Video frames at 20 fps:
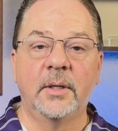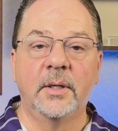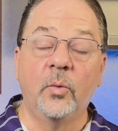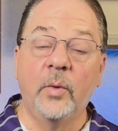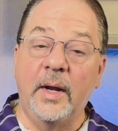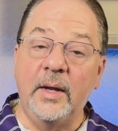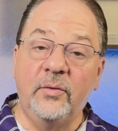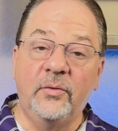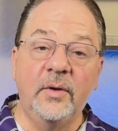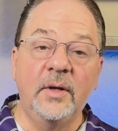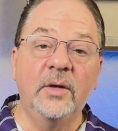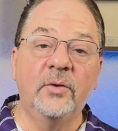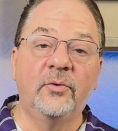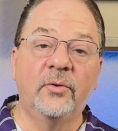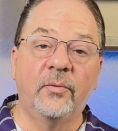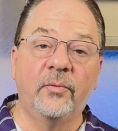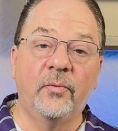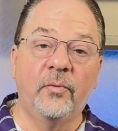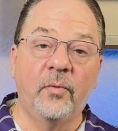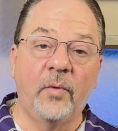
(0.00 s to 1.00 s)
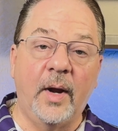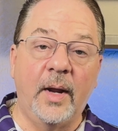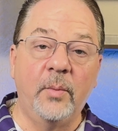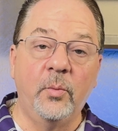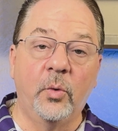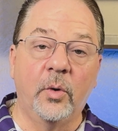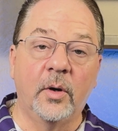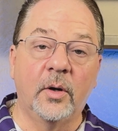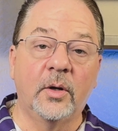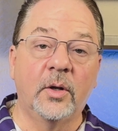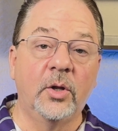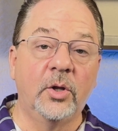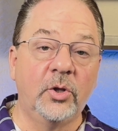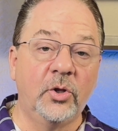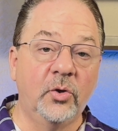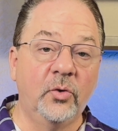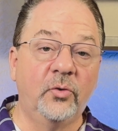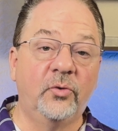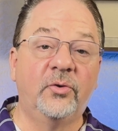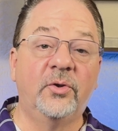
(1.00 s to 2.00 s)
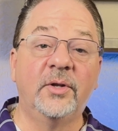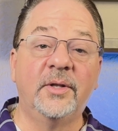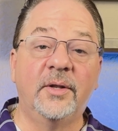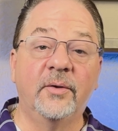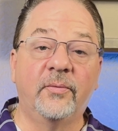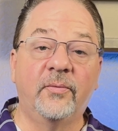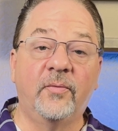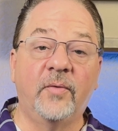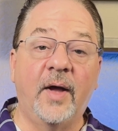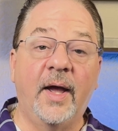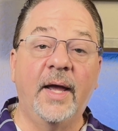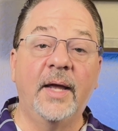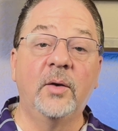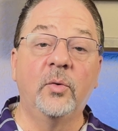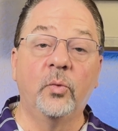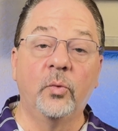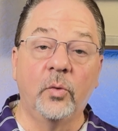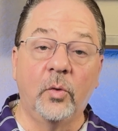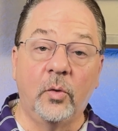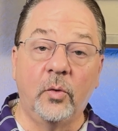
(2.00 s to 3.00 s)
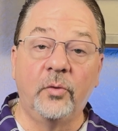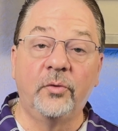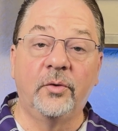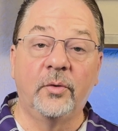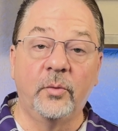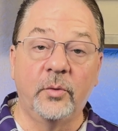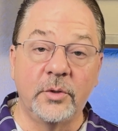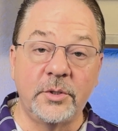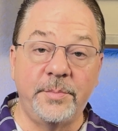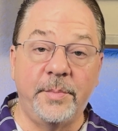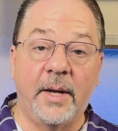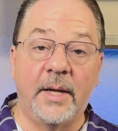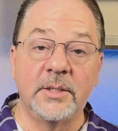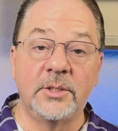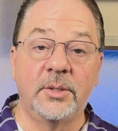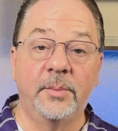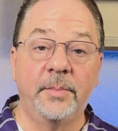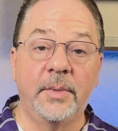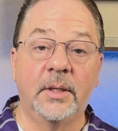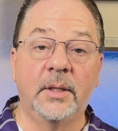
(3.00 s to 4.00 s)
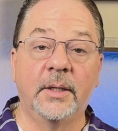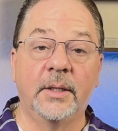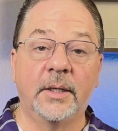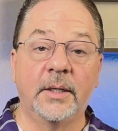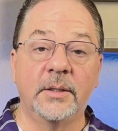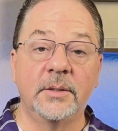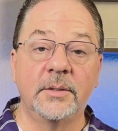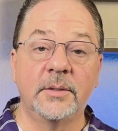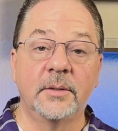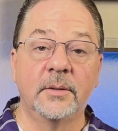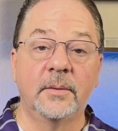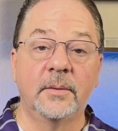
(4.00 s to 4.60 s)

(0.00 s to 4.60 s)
RACI is a framework used to define roles and responsibilities.